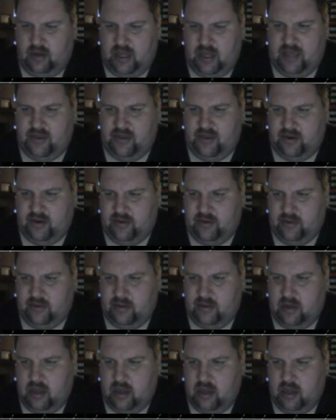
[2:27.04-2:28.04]
either.
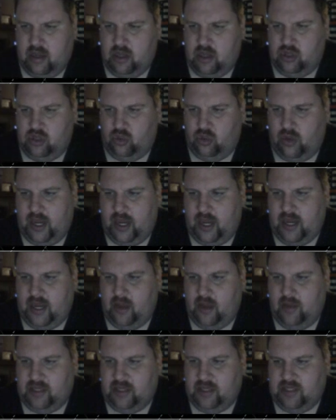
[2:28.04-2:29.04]

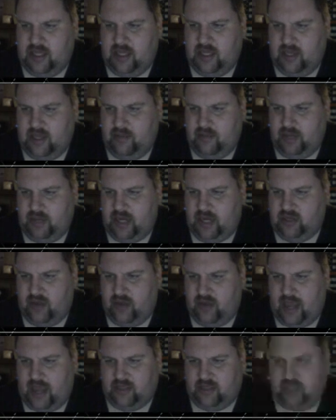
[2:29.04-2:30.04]
Tornado is the
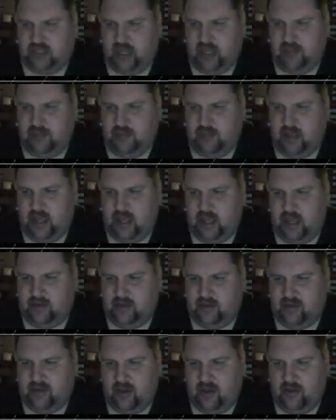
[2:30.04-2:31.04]
potential hazard type,
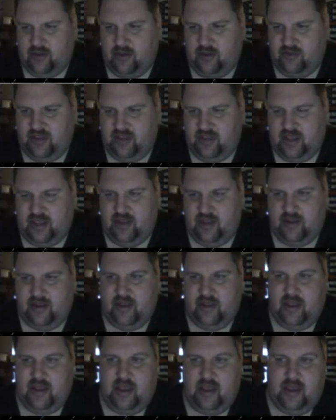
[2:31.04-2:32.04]
and so you see
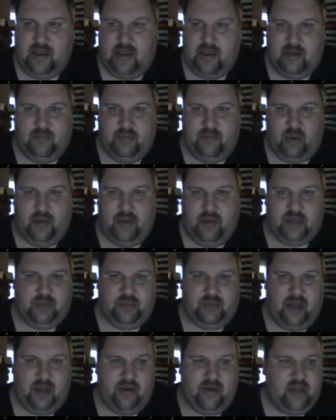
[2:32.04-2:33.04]
it pretty
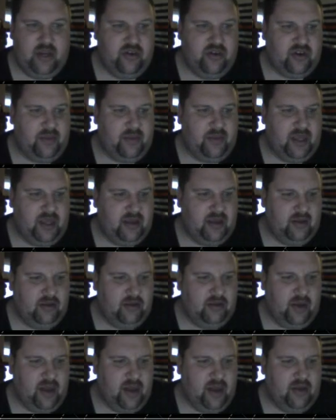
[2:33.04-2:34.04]
much telling you there's going to be
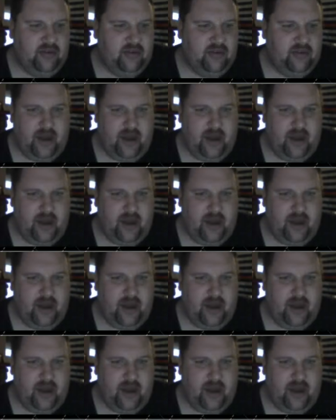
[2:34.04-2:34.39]
tornadoes